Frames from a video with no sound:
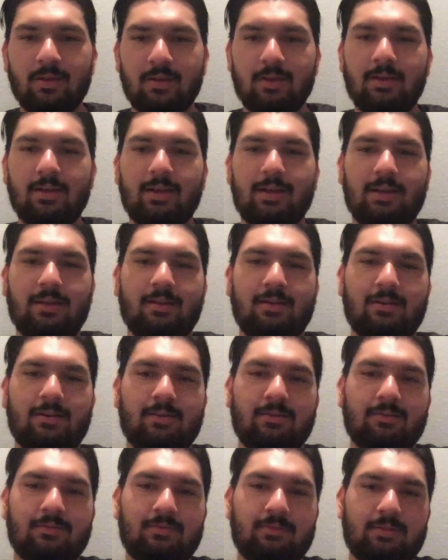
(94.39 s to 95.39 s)

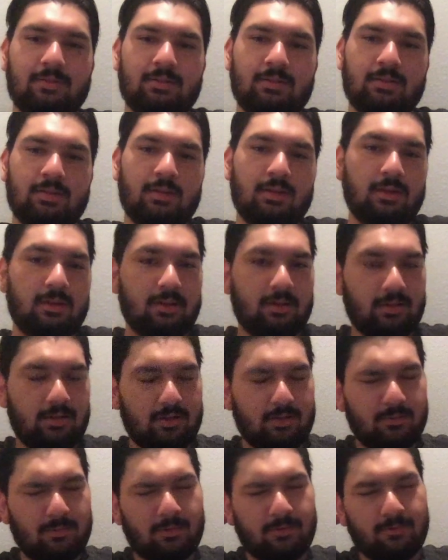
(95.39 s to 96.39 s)
And
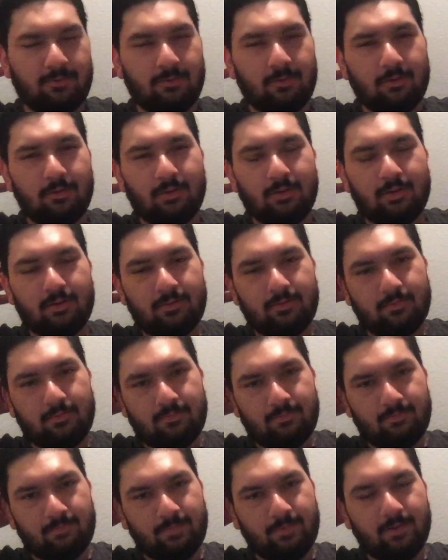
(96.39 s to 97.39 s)
number four,
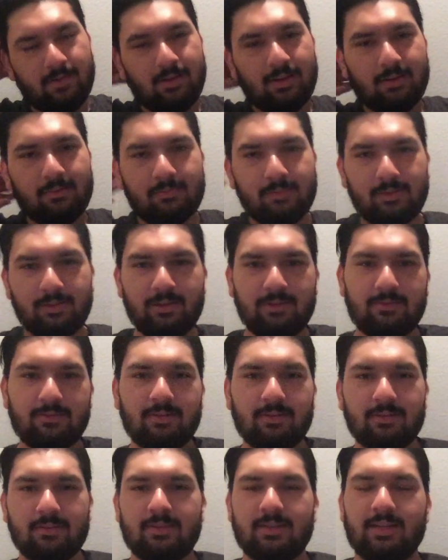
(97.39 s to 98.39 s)
I believe
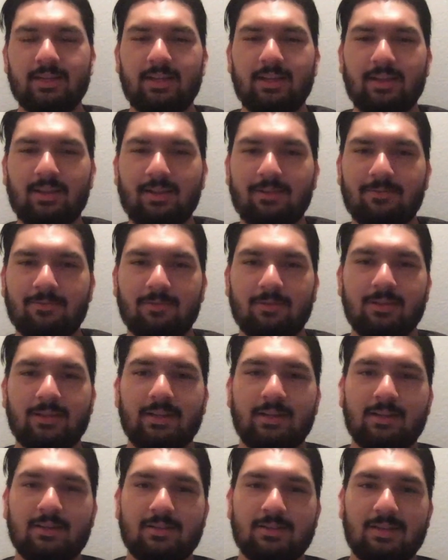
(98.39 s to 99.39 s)
in taking life one day
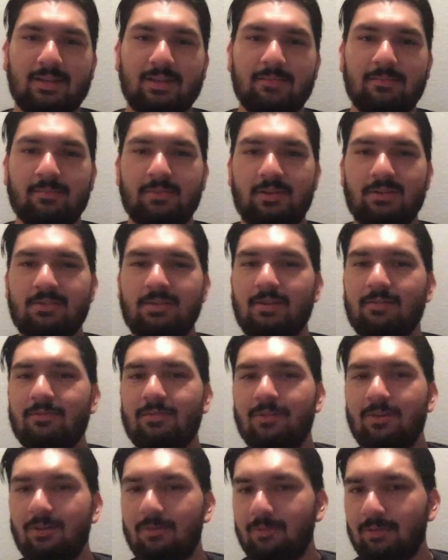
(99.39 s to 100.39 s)
at a time. You never
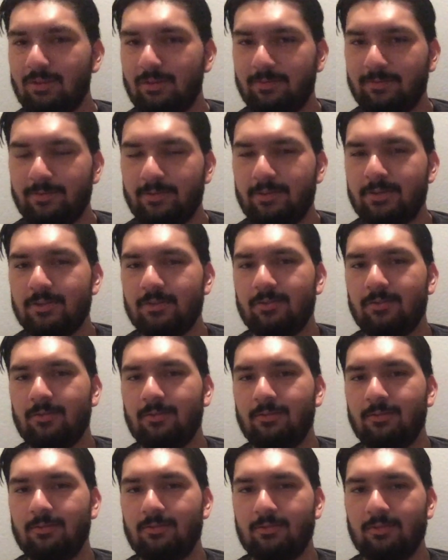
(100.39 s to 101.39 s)
know what the future
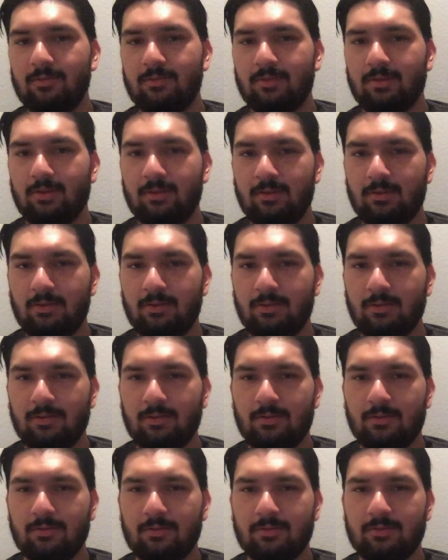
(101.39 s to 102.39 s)
holds.
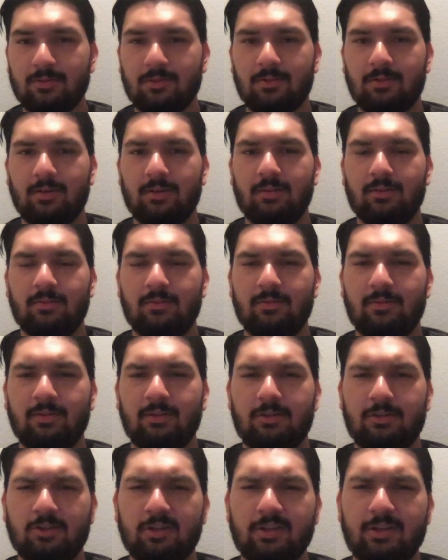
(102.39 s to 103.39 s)
So
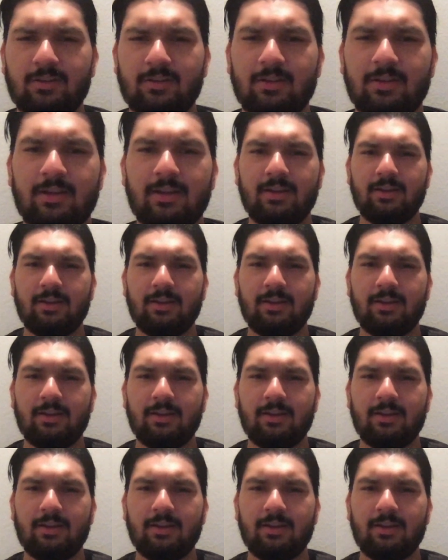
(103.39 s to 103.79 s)
enjoy your day,